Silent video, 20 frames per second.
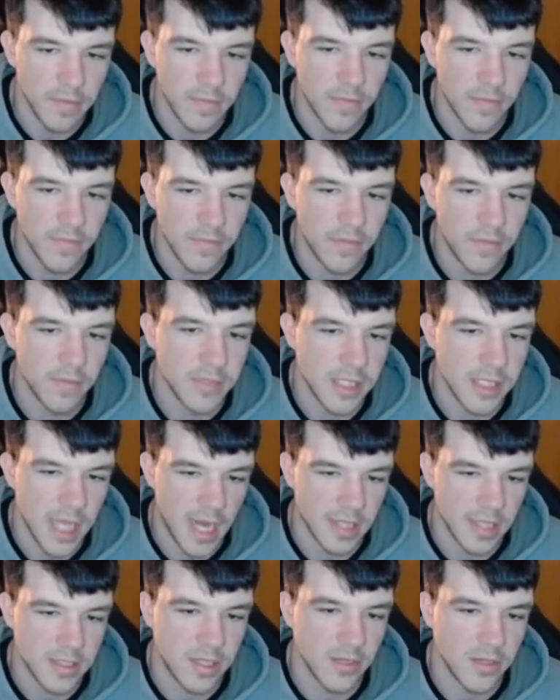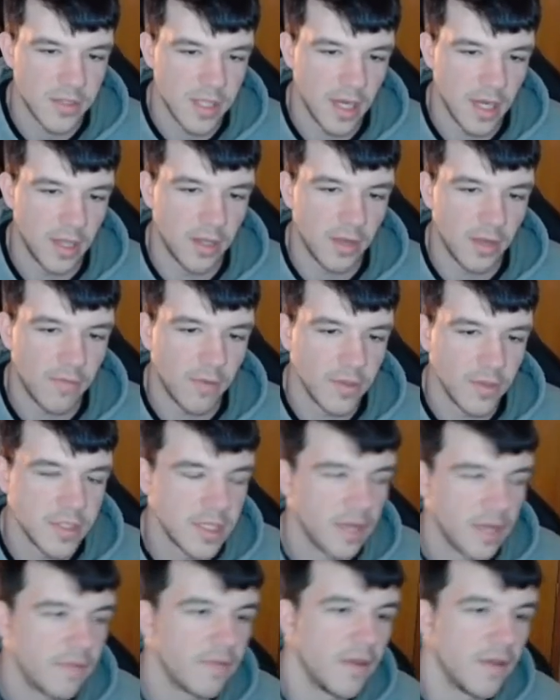from status codes that I look for and
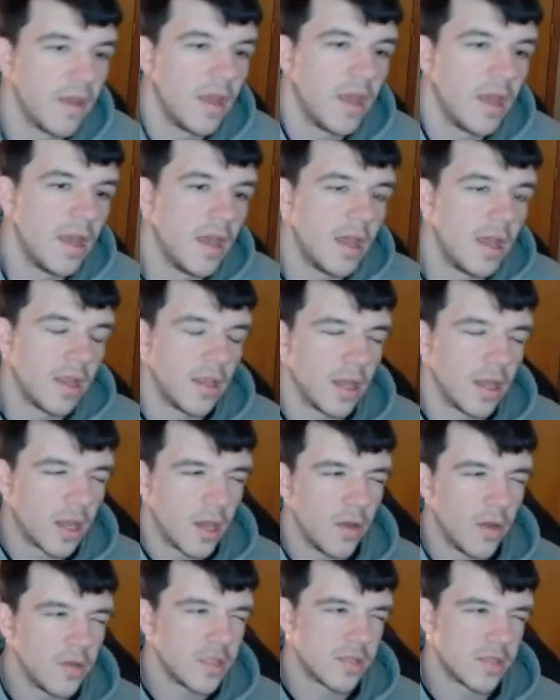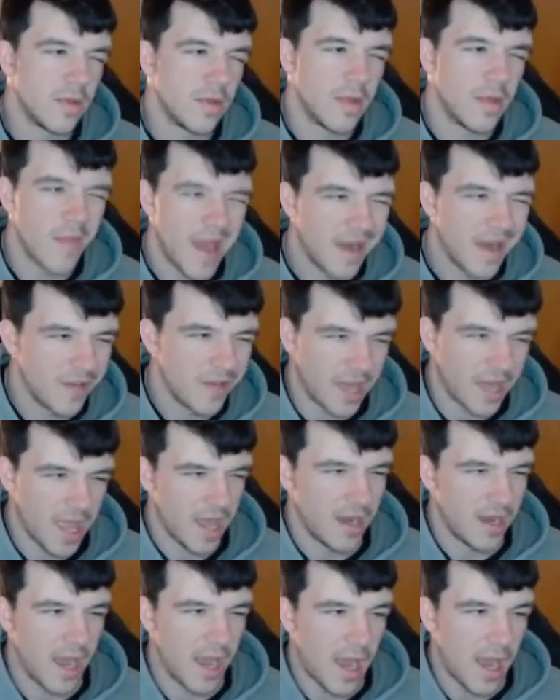stuff. The code doesn't really matter.
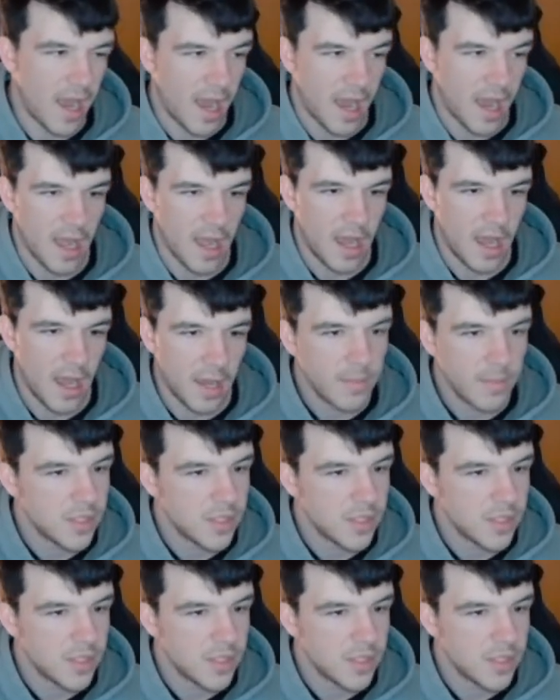Again, I, am using